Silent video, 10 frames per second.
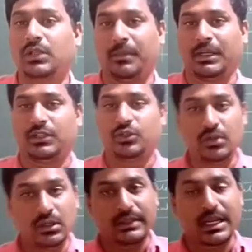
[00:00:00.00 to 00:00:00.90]
So
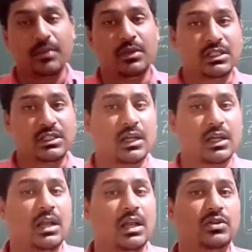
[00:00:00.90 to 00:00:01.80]
tabulation
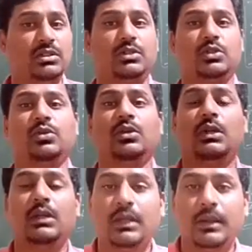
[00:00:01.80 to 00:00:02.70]
allows to
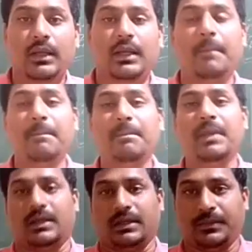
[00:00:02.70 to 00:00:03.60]
compare
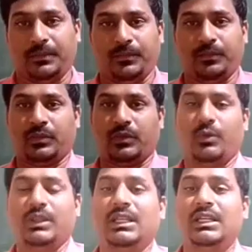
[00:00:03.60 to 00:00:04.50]
with
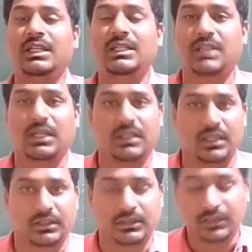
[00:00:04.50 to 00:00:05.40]
each other.
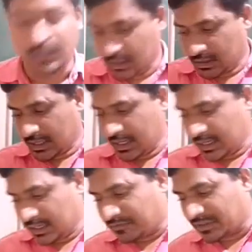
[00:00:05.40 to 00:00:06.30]
Then it
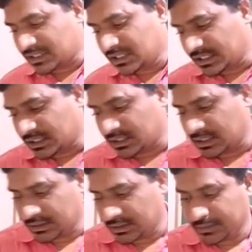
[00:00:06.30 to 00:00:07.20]
facilitates,
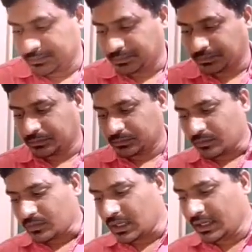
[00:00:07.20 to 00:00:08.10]

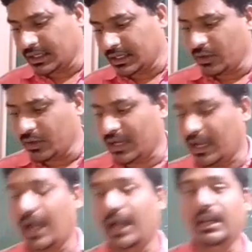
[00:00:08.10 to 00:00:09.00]
it give an
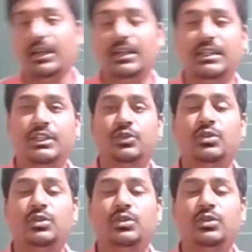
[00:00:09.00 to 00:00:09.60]
identity to the data.